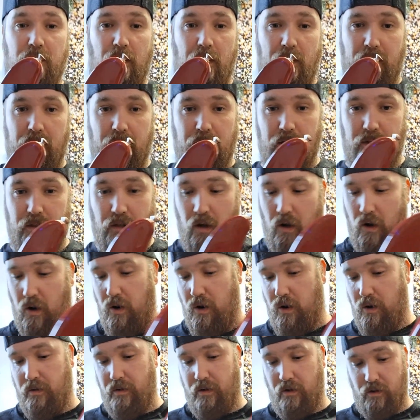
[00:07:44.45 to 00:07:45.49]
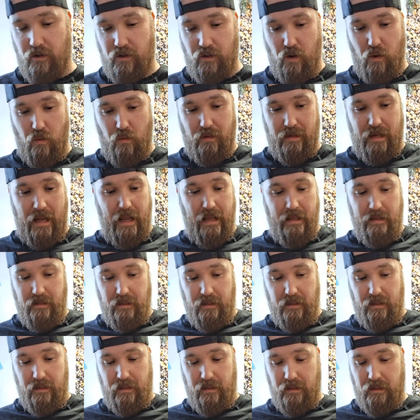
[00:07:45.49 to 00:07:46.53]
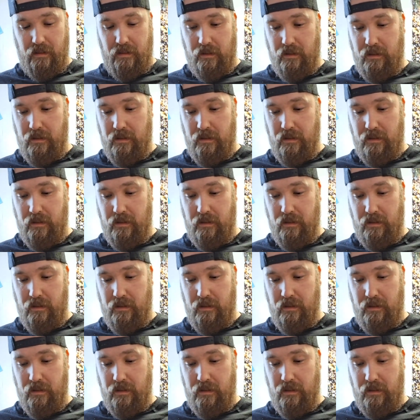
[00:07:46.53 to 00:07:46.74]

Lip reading: on the guitar, there's no dents.